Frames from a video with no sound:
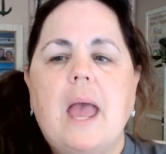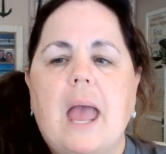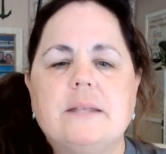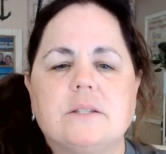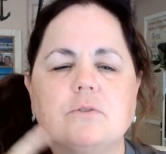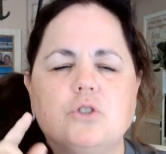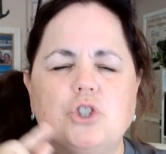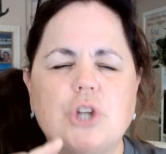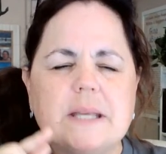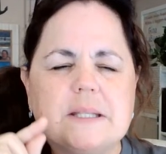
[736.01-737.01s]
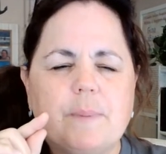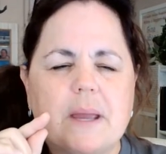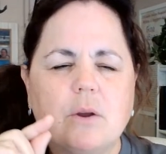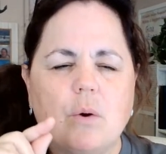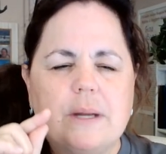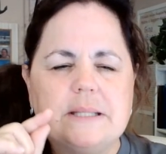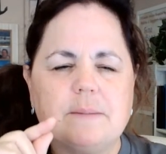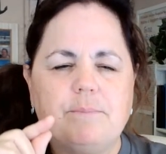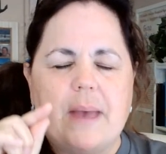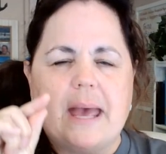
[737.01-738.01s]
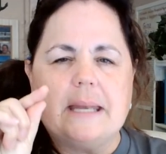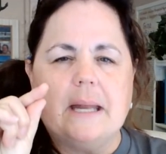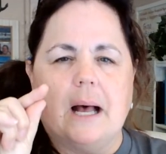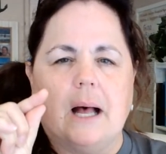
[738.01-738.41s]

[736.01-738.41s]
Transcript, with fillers: And so just by going to bed